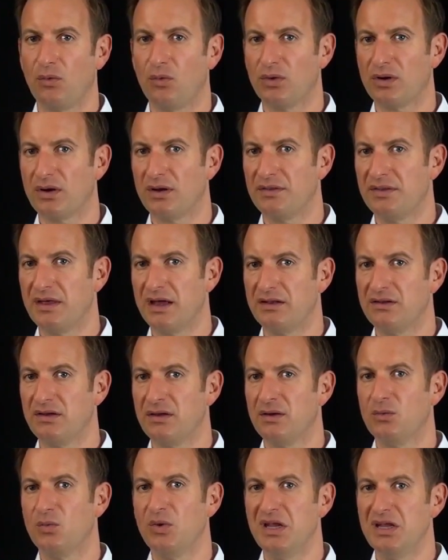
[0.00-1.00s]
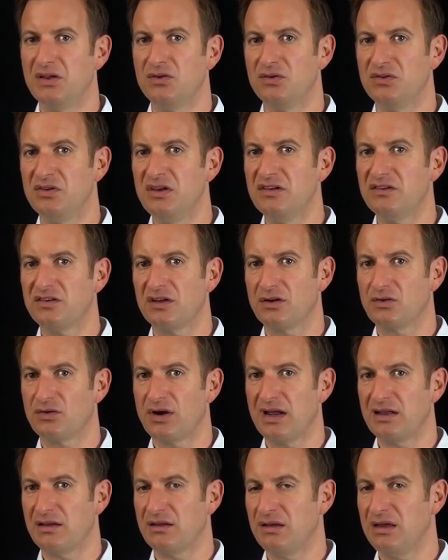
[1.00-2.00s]
or that we need to
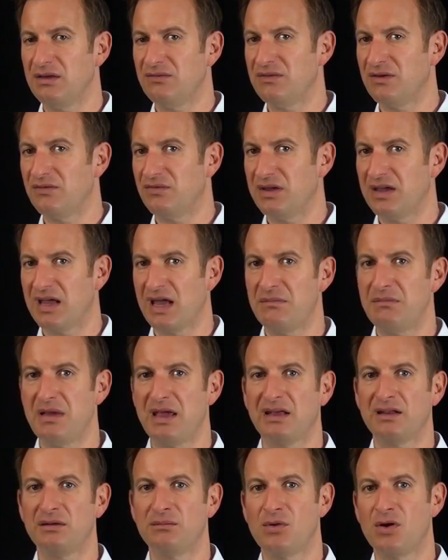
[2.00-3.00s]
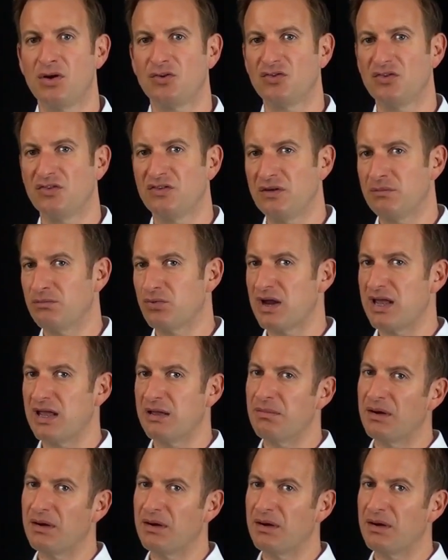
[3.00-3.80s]
decelerate even if we can make an emergency brake,